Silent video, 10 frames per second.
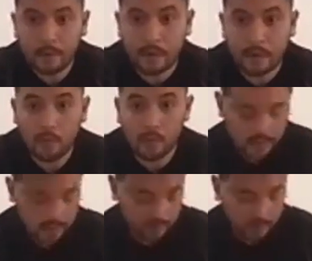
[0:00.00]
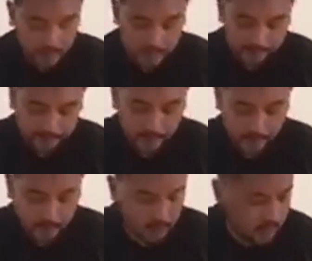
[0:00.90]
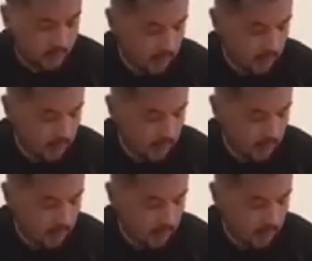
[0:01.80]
that Y strip around. Okay.